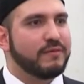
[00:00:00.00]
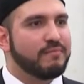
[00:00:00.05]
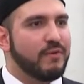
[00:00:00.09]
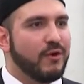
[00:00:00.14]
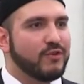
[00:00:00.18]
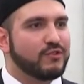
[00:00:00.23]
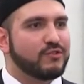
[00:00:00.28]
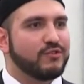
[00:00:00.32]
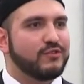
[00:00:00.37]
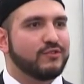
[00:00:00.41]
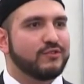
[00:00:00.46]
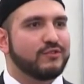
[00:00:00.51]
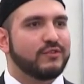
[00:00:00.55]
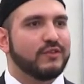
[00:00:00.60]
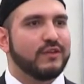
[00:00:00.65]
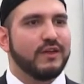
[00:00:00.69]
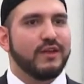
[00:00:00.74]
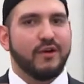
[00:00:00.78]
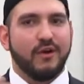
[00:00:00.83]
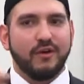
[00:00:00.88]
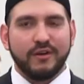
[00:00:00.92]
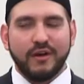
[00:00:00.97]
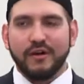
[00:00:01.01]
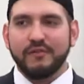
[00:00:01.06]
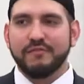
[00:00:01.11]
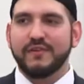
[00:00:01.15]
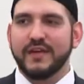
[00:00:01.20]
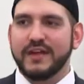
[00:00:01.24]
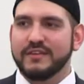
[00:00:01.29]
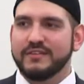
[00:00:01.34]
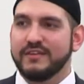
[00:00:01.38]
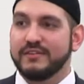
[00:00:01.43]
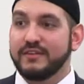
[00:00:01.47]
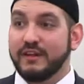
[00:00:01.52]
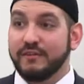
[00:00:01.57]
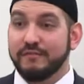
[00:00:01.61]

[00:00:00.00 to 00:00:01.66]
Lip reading: emotions on our faces.